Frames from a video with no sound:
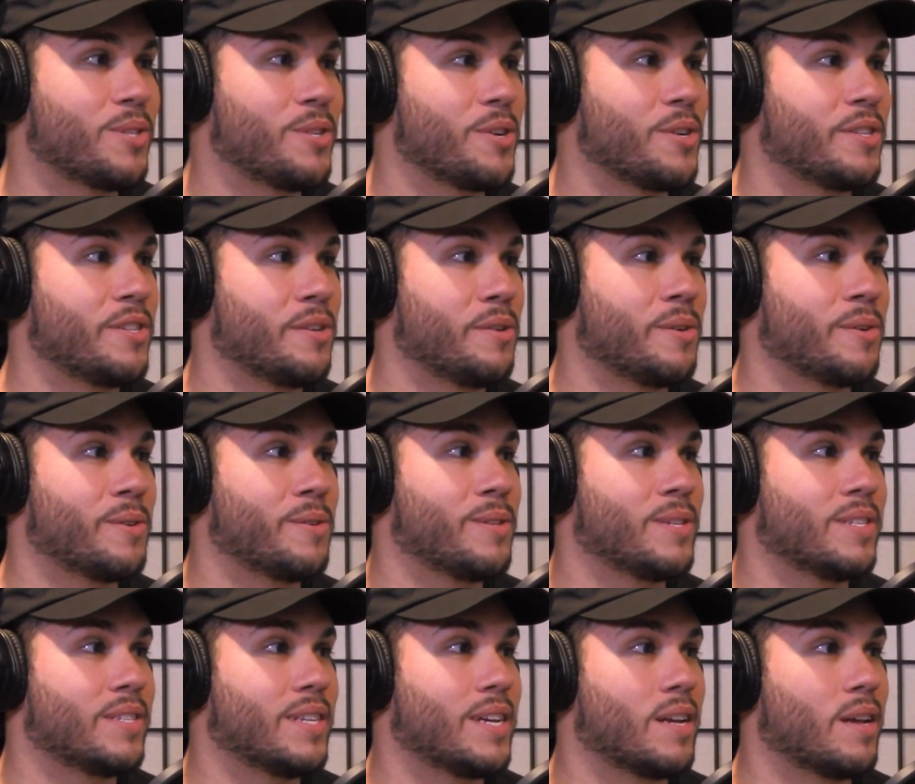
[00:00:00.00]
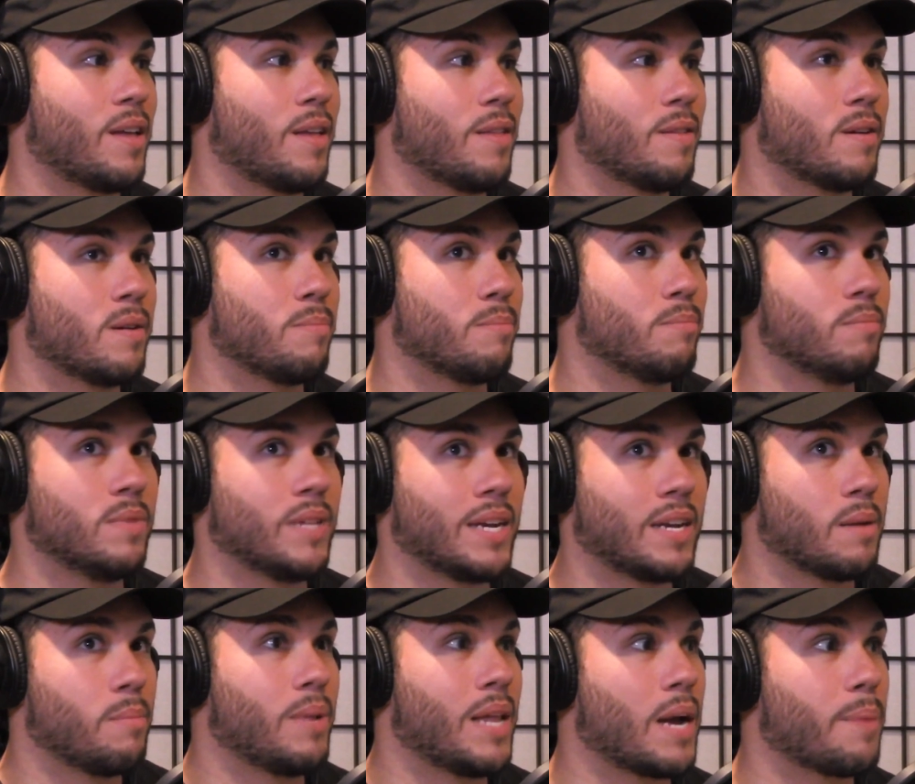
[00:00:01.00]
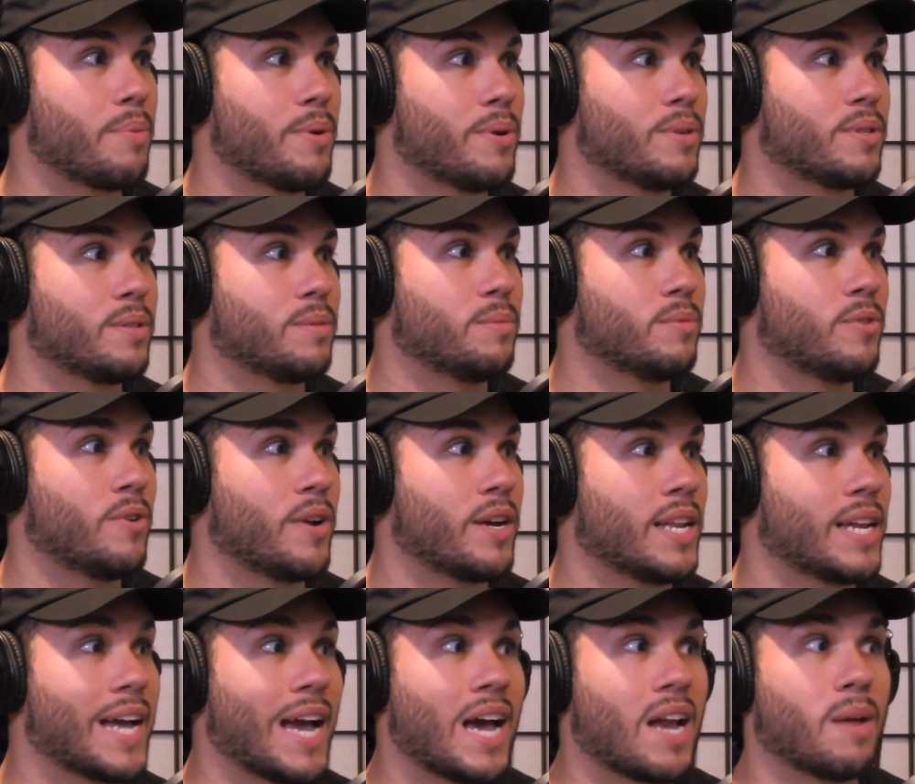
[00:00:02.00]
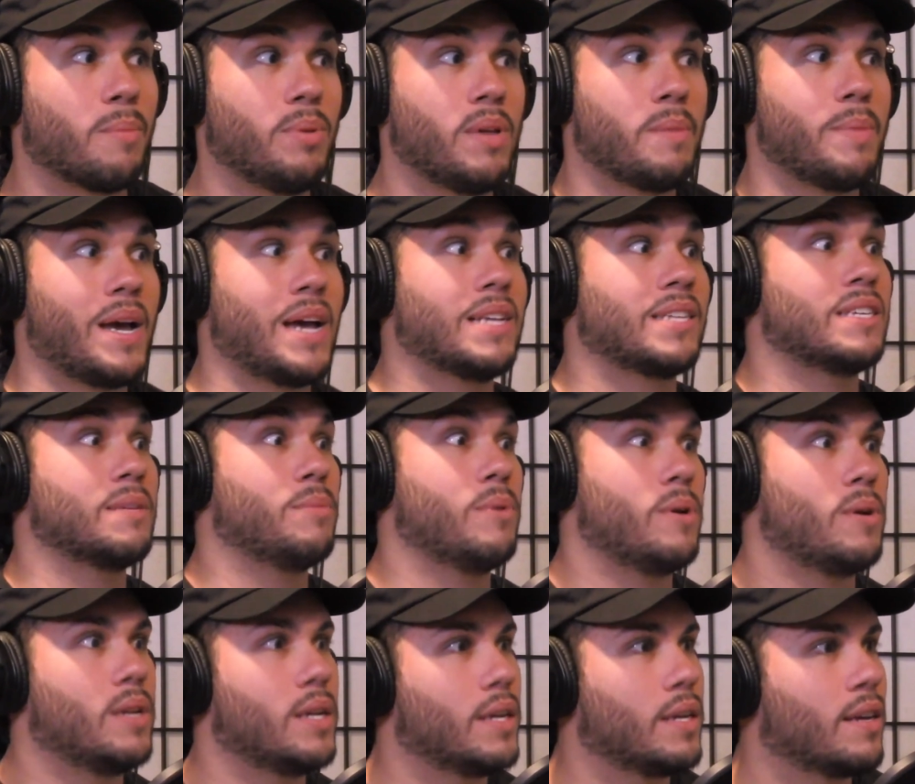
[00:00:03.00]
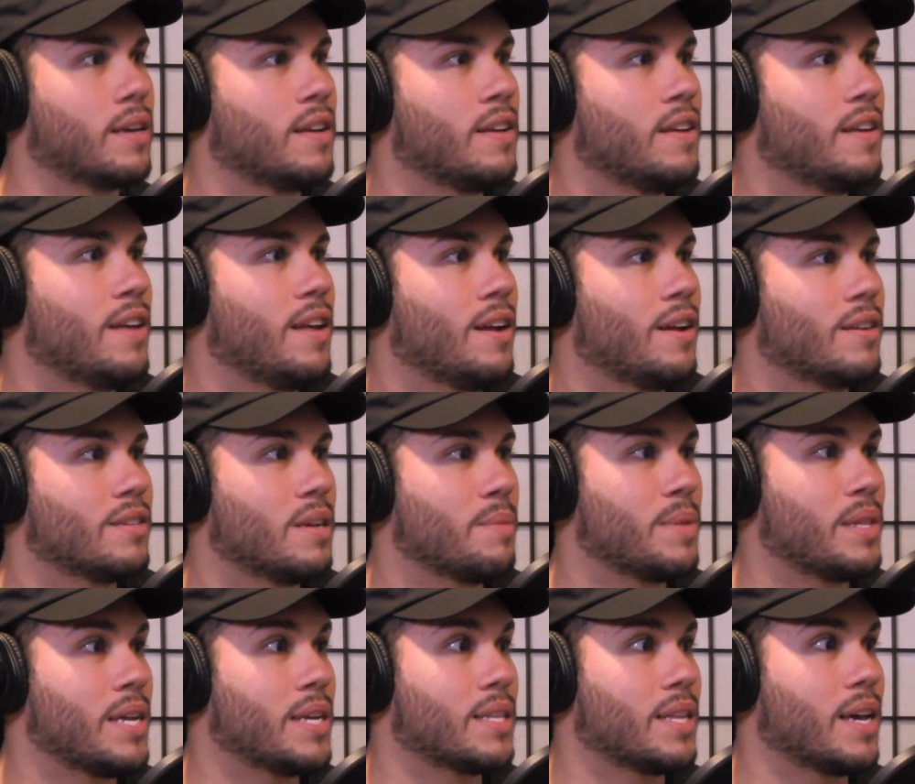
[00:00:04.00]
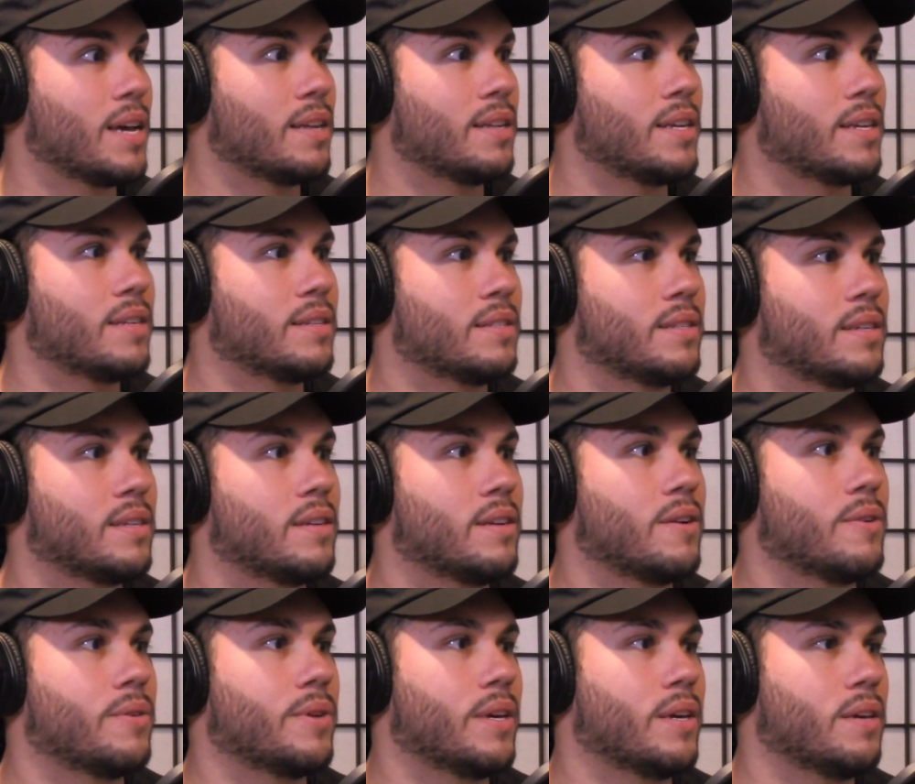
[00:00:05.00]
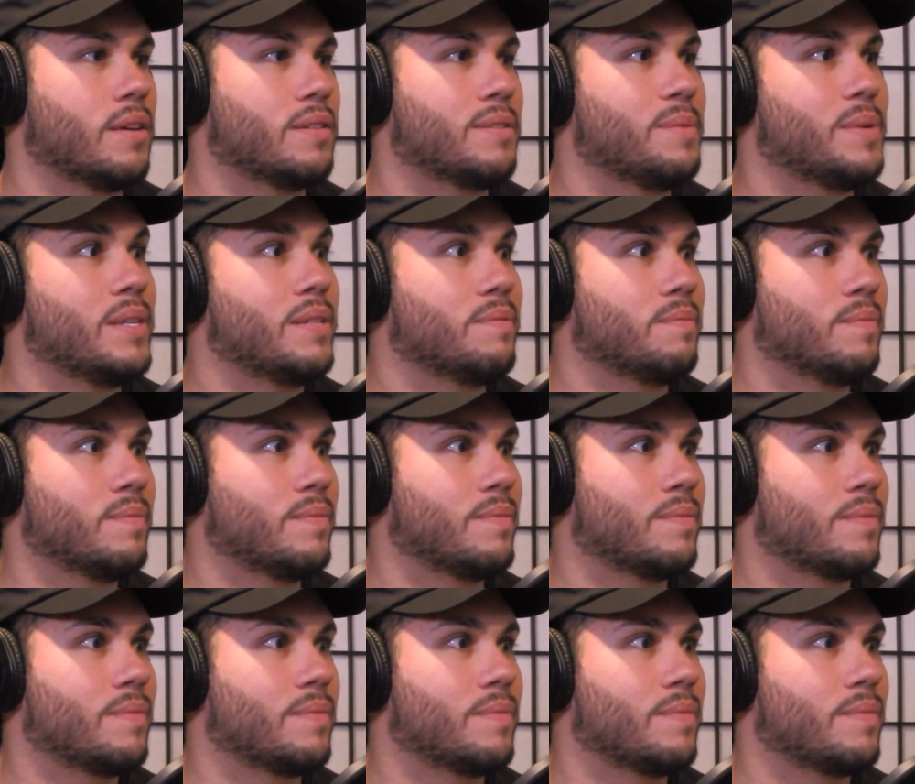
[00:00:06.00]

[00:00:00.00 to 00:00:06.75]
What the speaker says: stereotypical. It's like a black person starring like how to play basketball, like something like that. Like it's like okay, I mean,